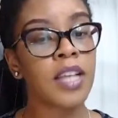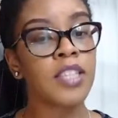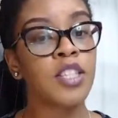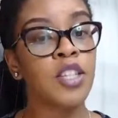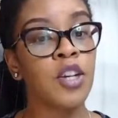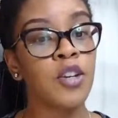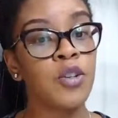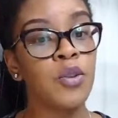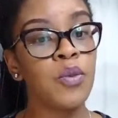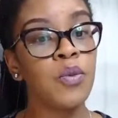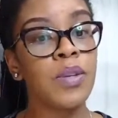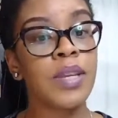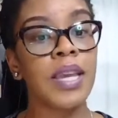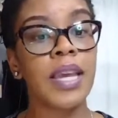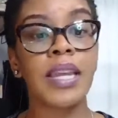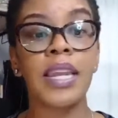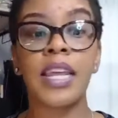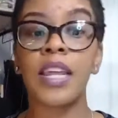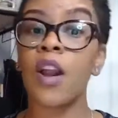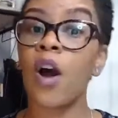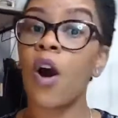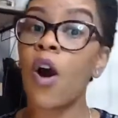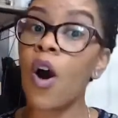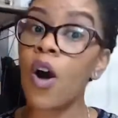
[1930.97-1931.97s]
until you
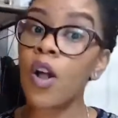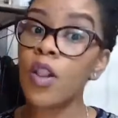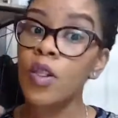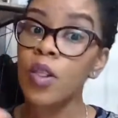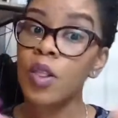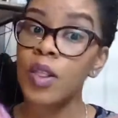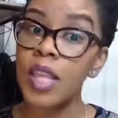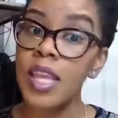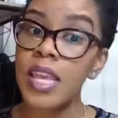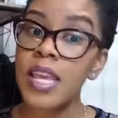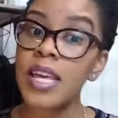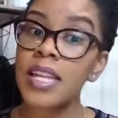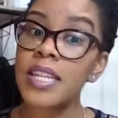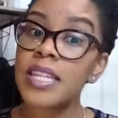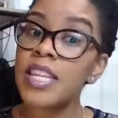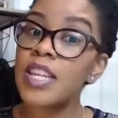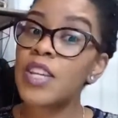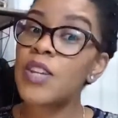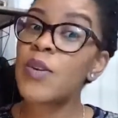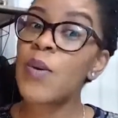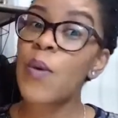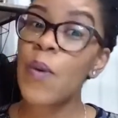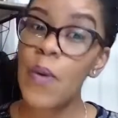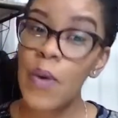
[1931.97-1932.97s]
get it all
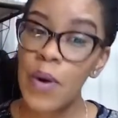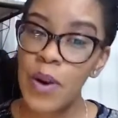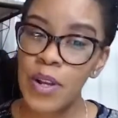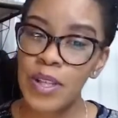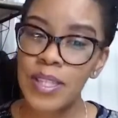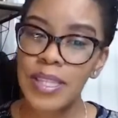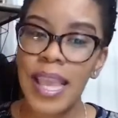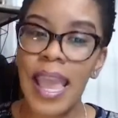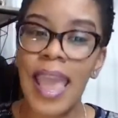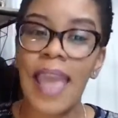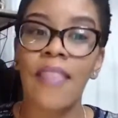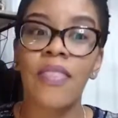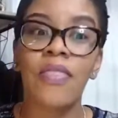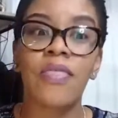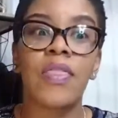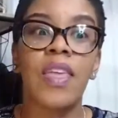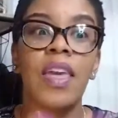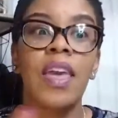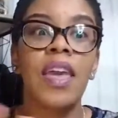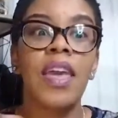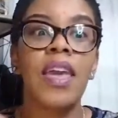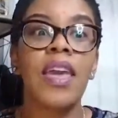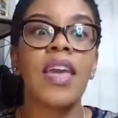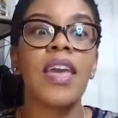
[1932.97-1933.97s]
legally yours, and
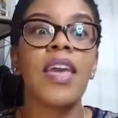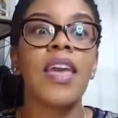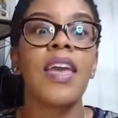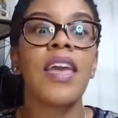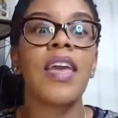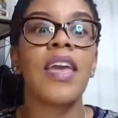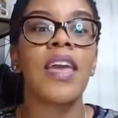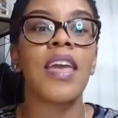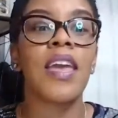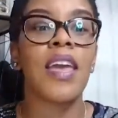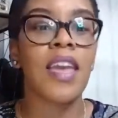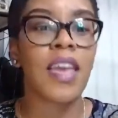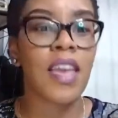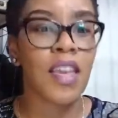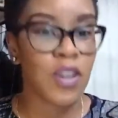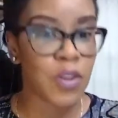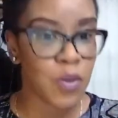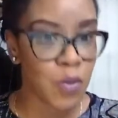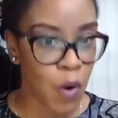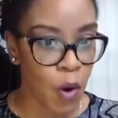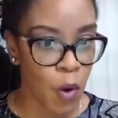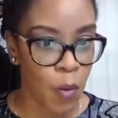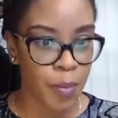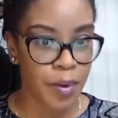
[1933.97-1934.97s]

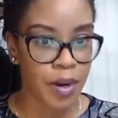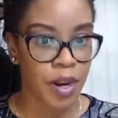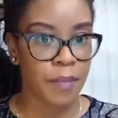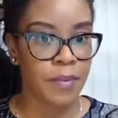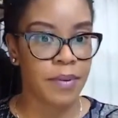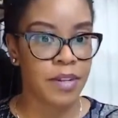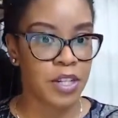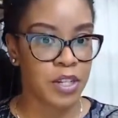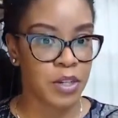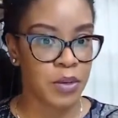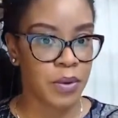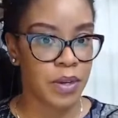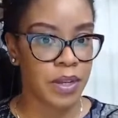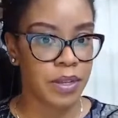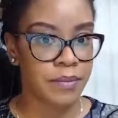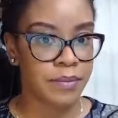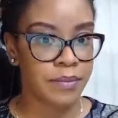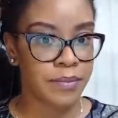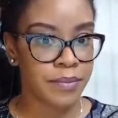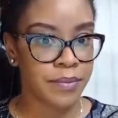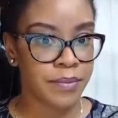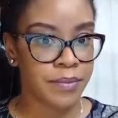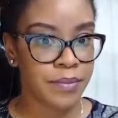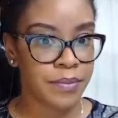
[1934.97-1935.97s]
then you open up and do it,
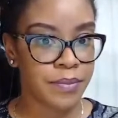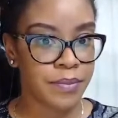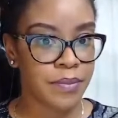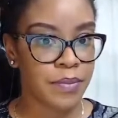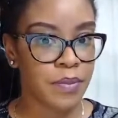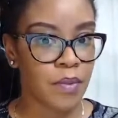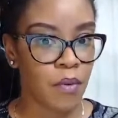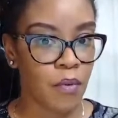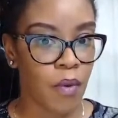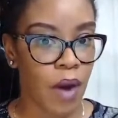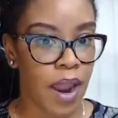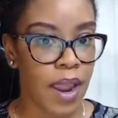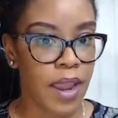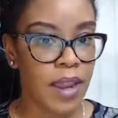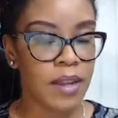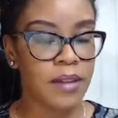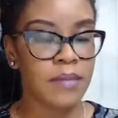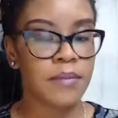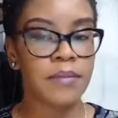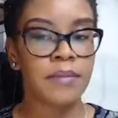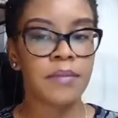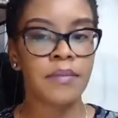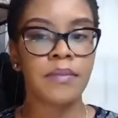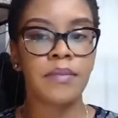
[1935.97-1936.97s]

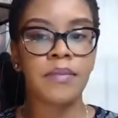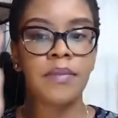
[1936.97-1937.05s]
right?